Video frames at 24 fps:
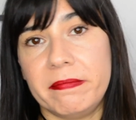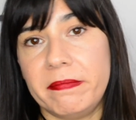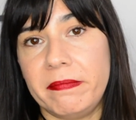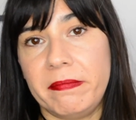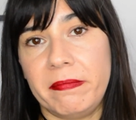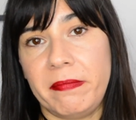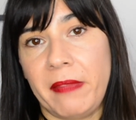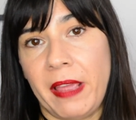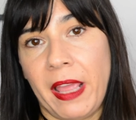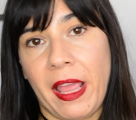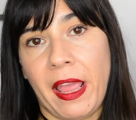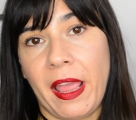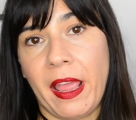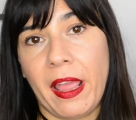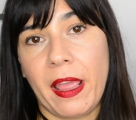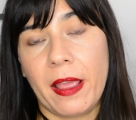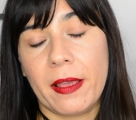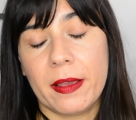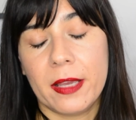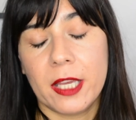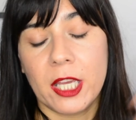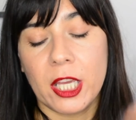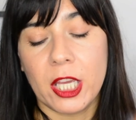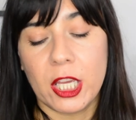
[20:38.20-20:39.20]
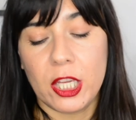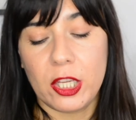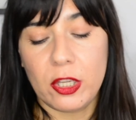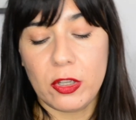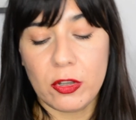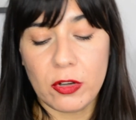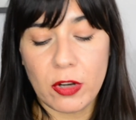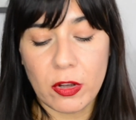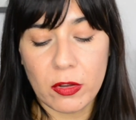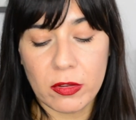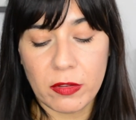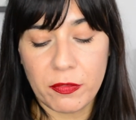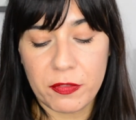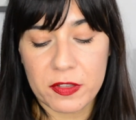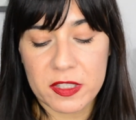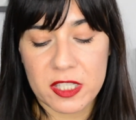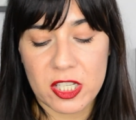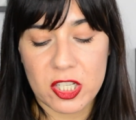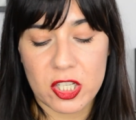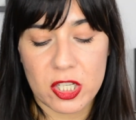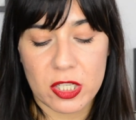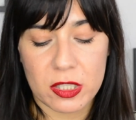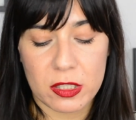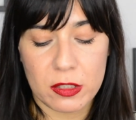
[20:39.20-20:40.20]
Mm you know the
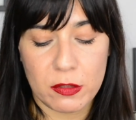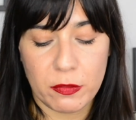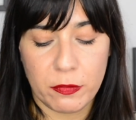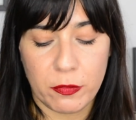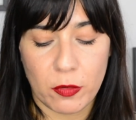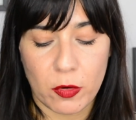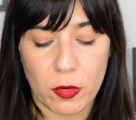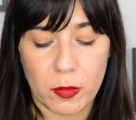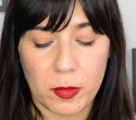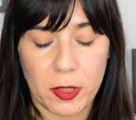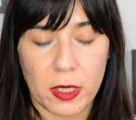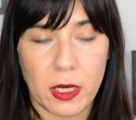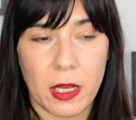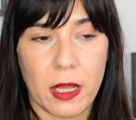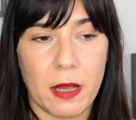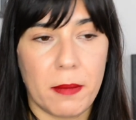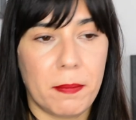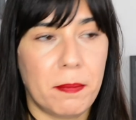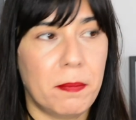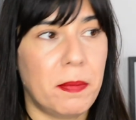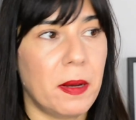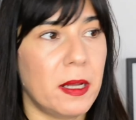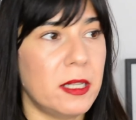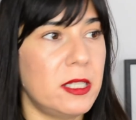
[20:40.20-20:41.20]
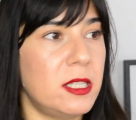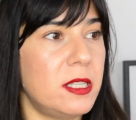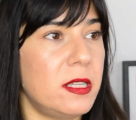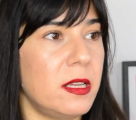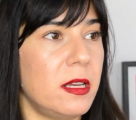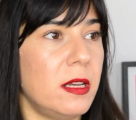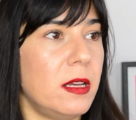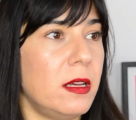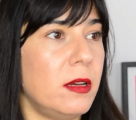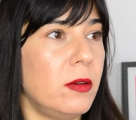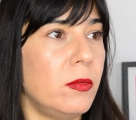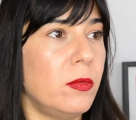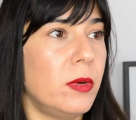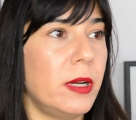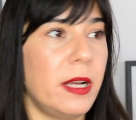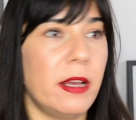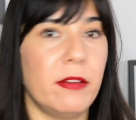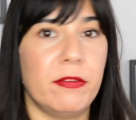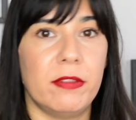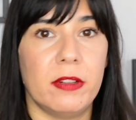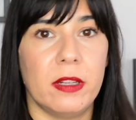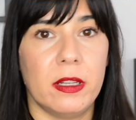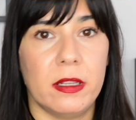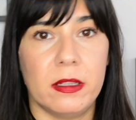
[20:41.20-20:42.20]
Physicians Formula butter
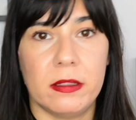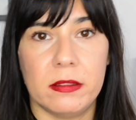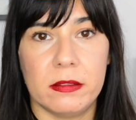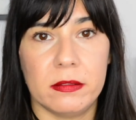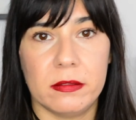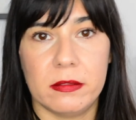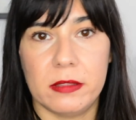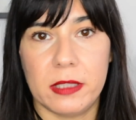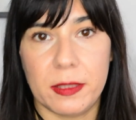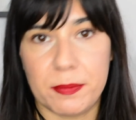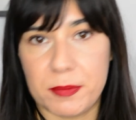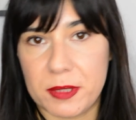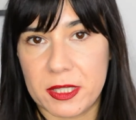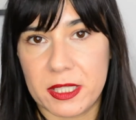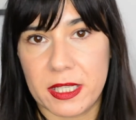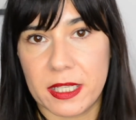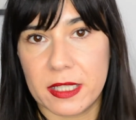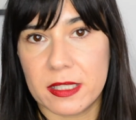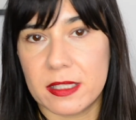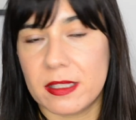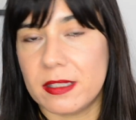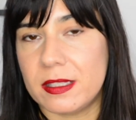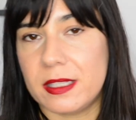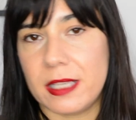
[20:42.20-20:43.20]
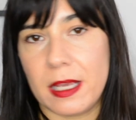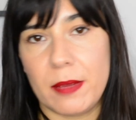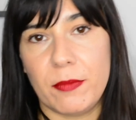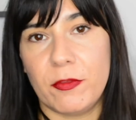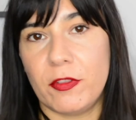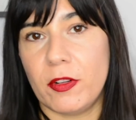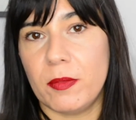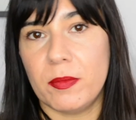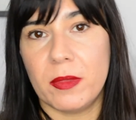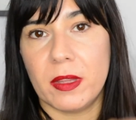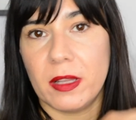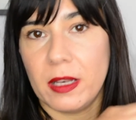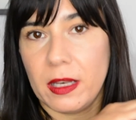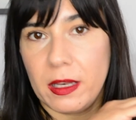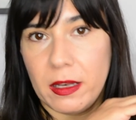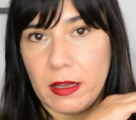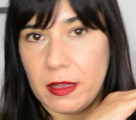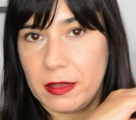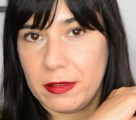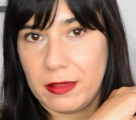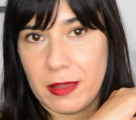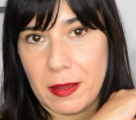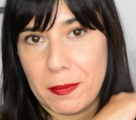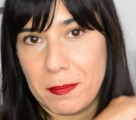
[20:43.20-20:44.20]
whatever lipsticks, the same from the,
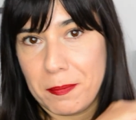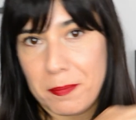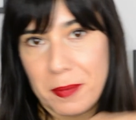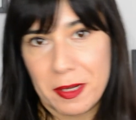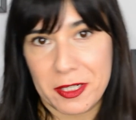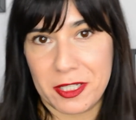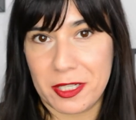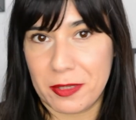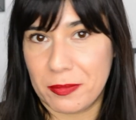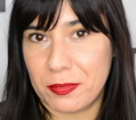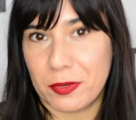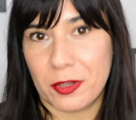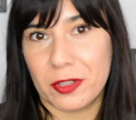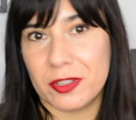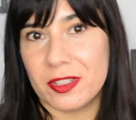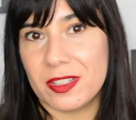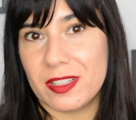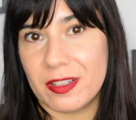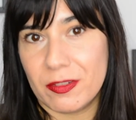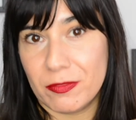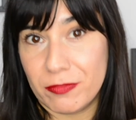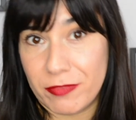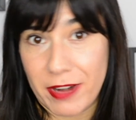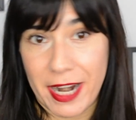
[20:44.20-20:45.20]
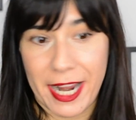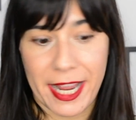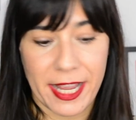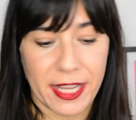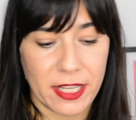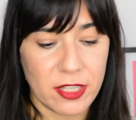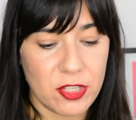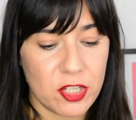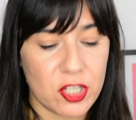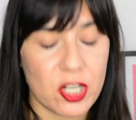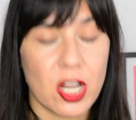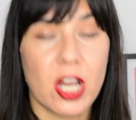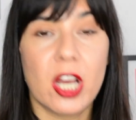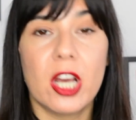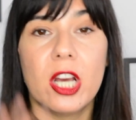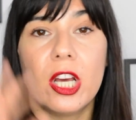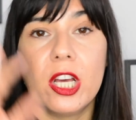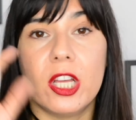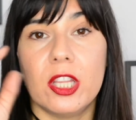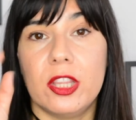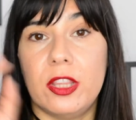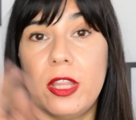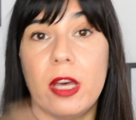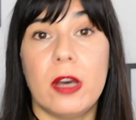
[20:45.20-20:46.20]
uh, the butter bronzer range.
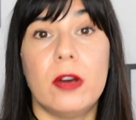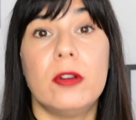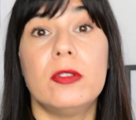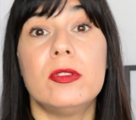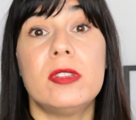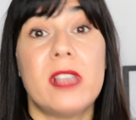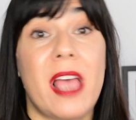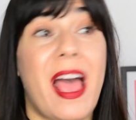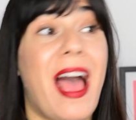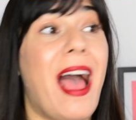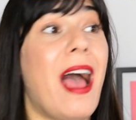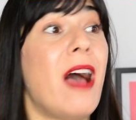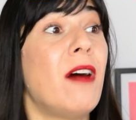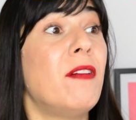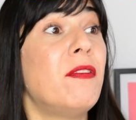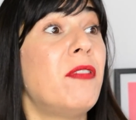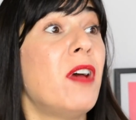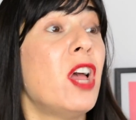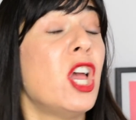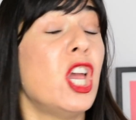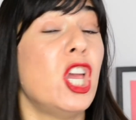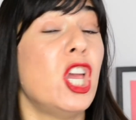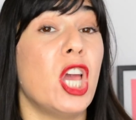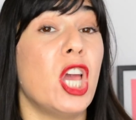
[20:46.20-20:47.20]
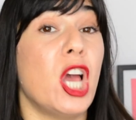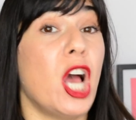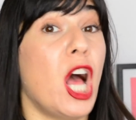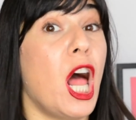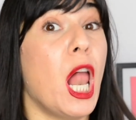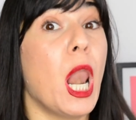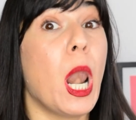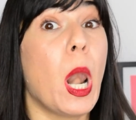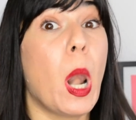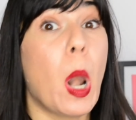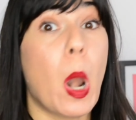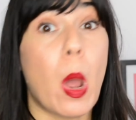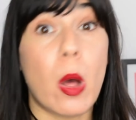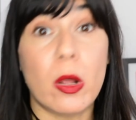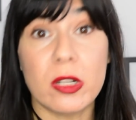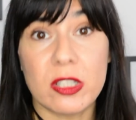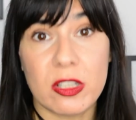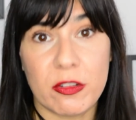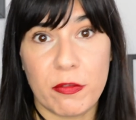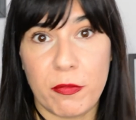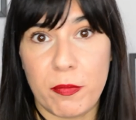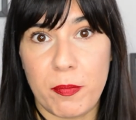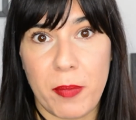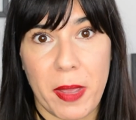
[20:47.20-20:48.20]
Those have a lot
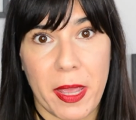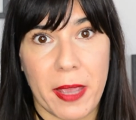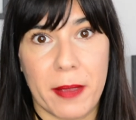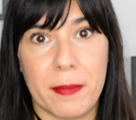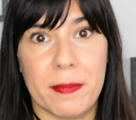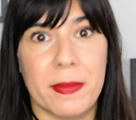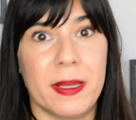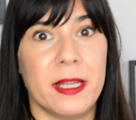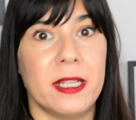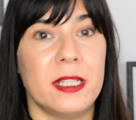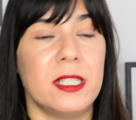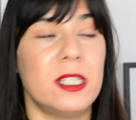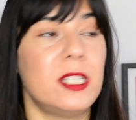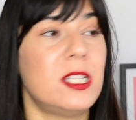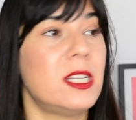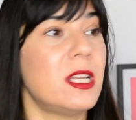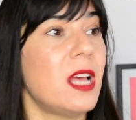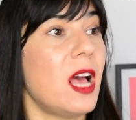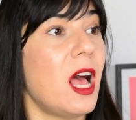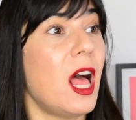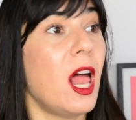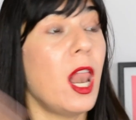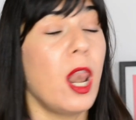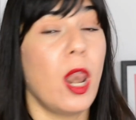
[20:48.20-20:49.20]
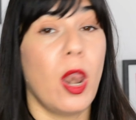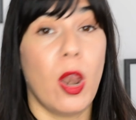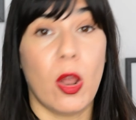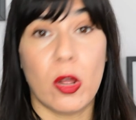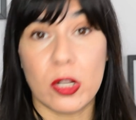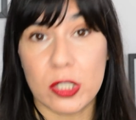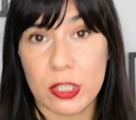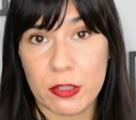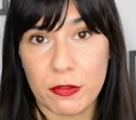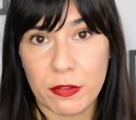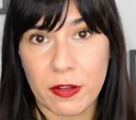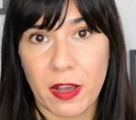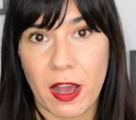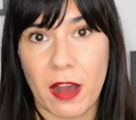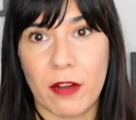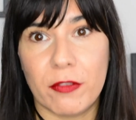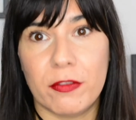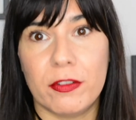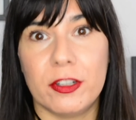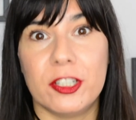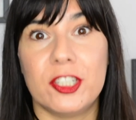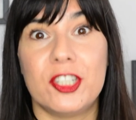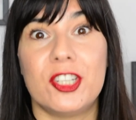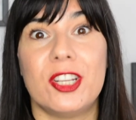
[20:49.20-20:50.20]
of pigment, a lot of
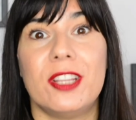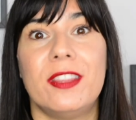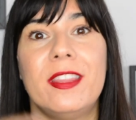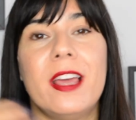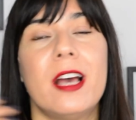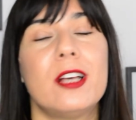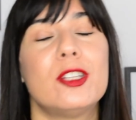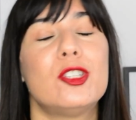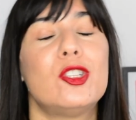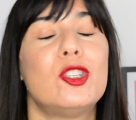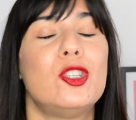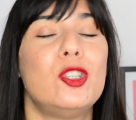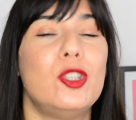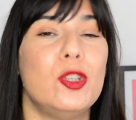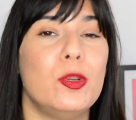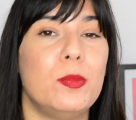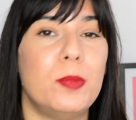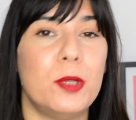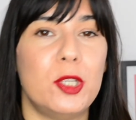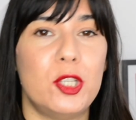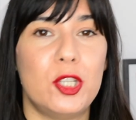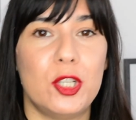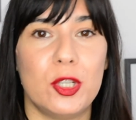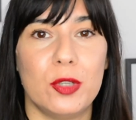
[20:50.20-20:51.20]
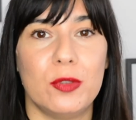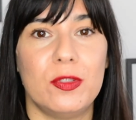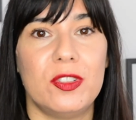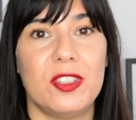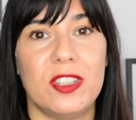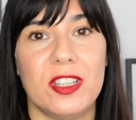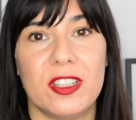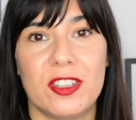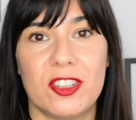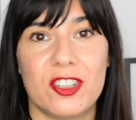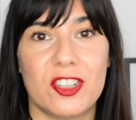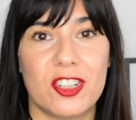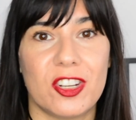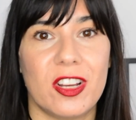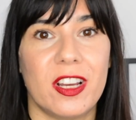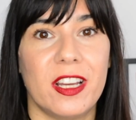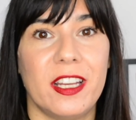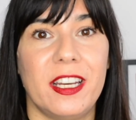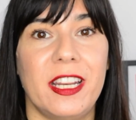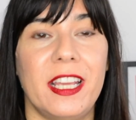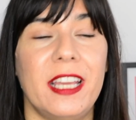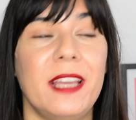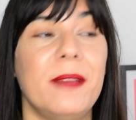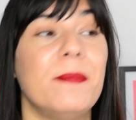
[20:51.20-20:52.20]
coverage, and they are super juicy and
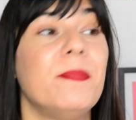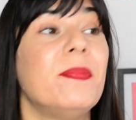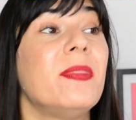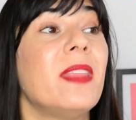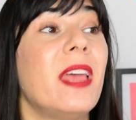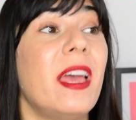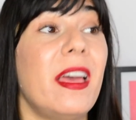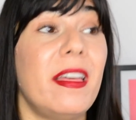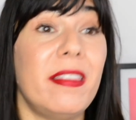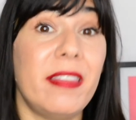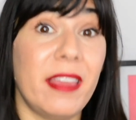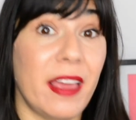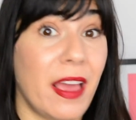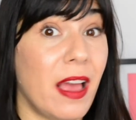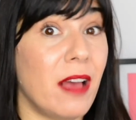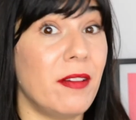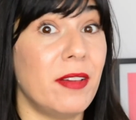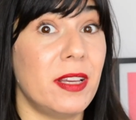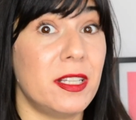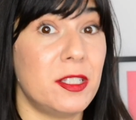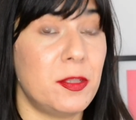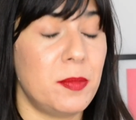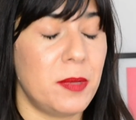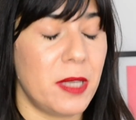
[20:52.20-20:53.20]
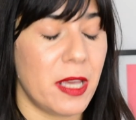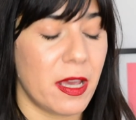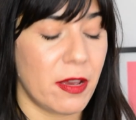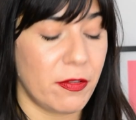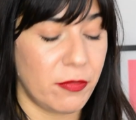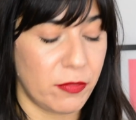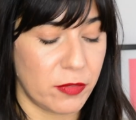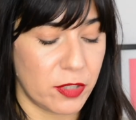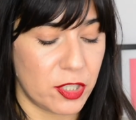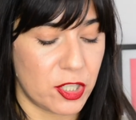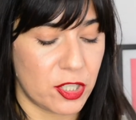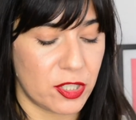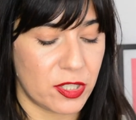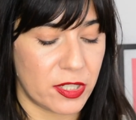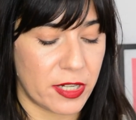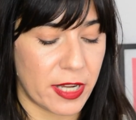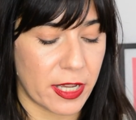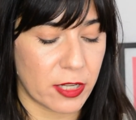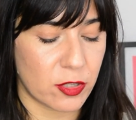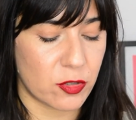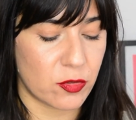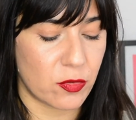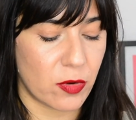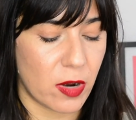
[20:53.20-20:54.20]
shiny. And they have SPF, which is an
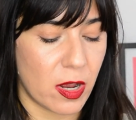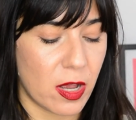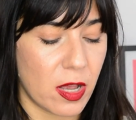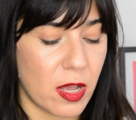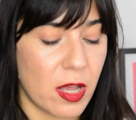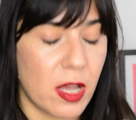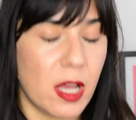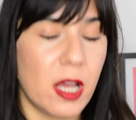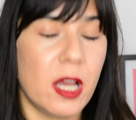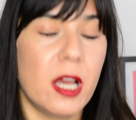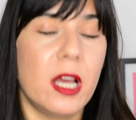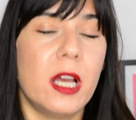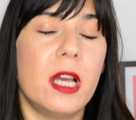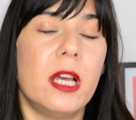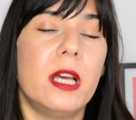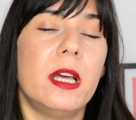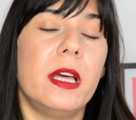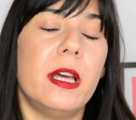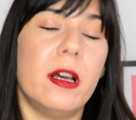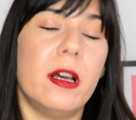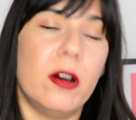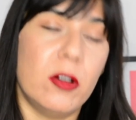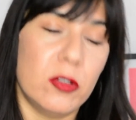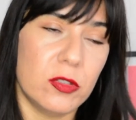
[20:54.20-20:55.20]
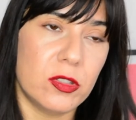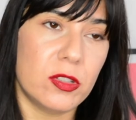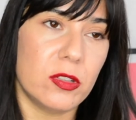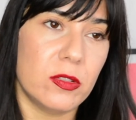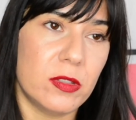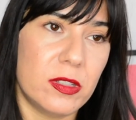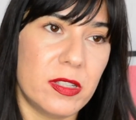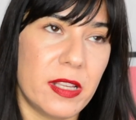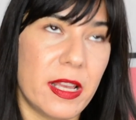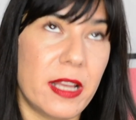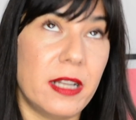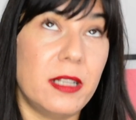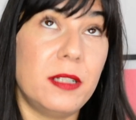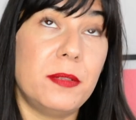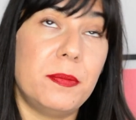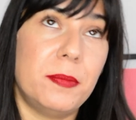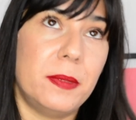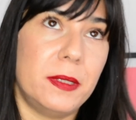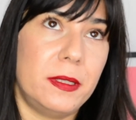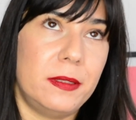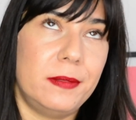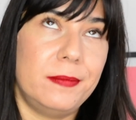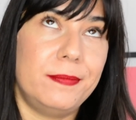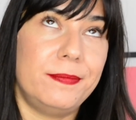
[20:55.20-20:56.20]
extra. Also scent,
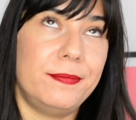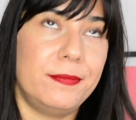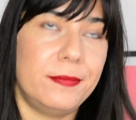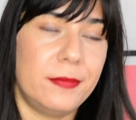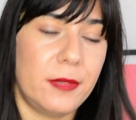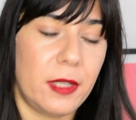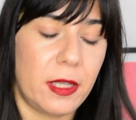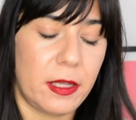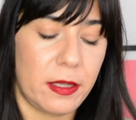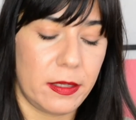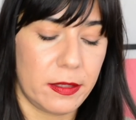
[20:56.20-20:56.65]
but nah.